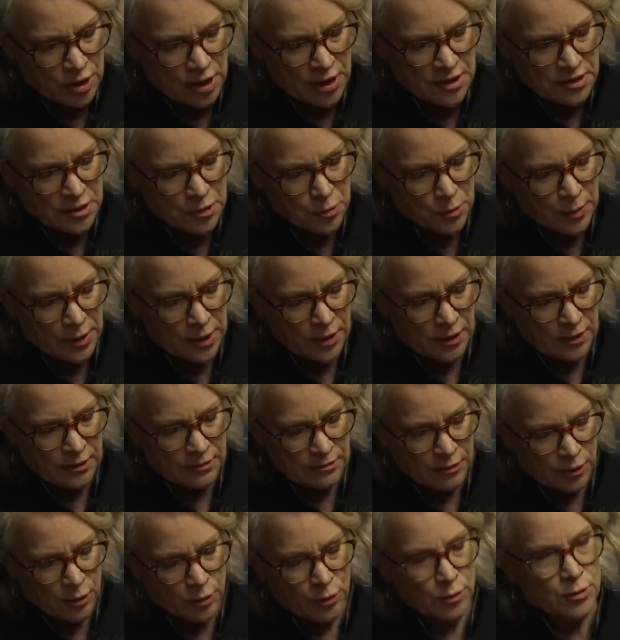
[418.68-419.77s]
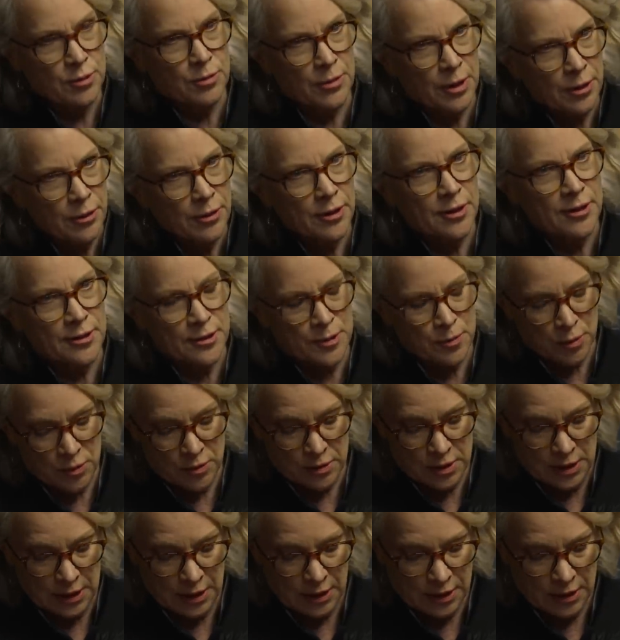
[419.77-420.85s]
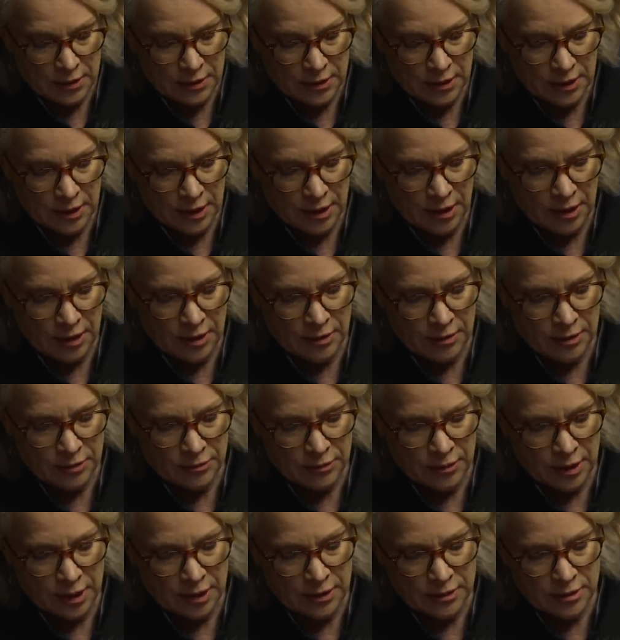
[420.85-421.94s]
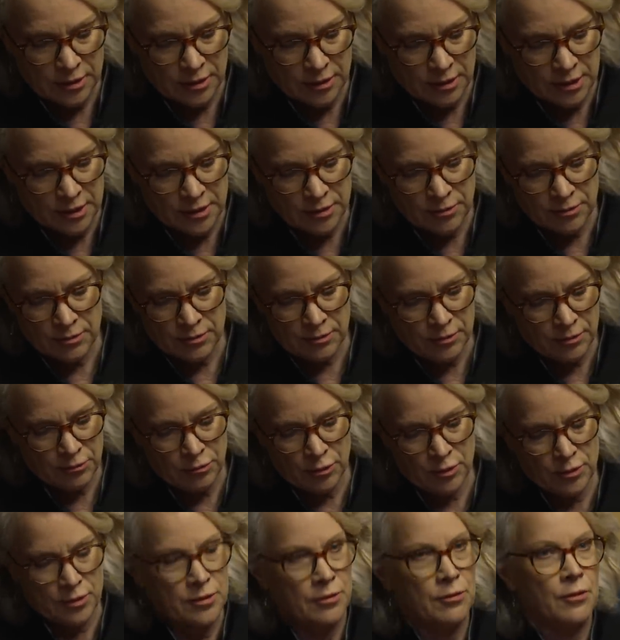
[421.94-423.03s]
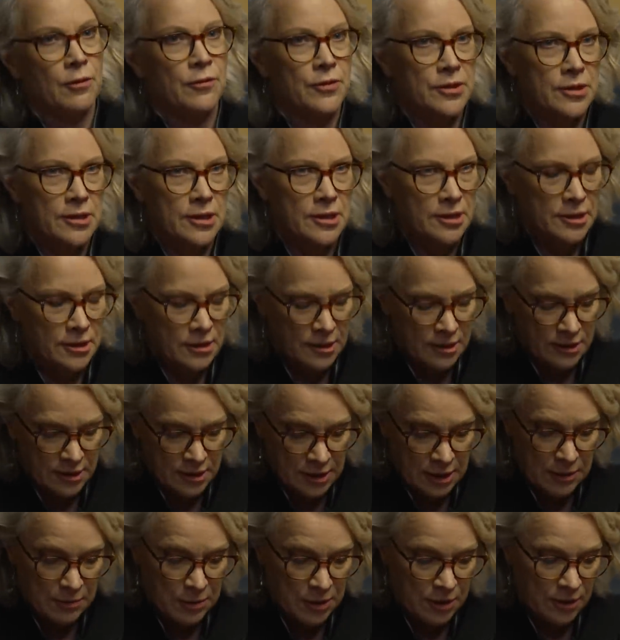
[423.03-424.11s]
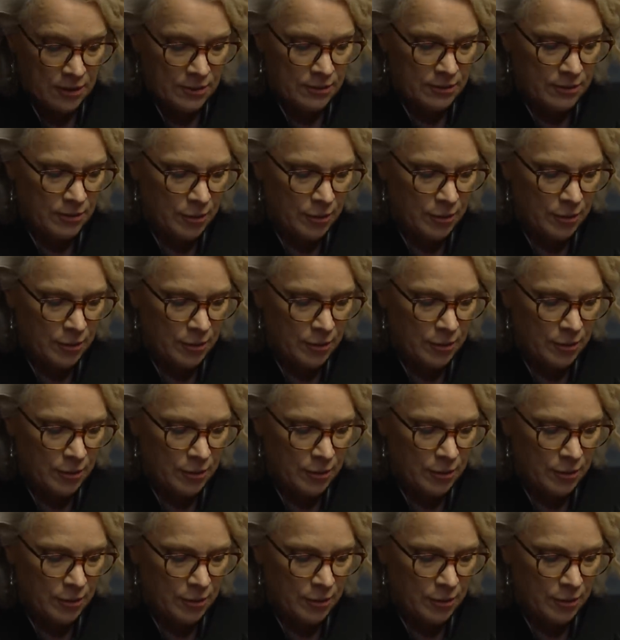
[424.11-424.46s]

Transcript: jazz has been called America's music, uh, and its roots are obviously st steeped in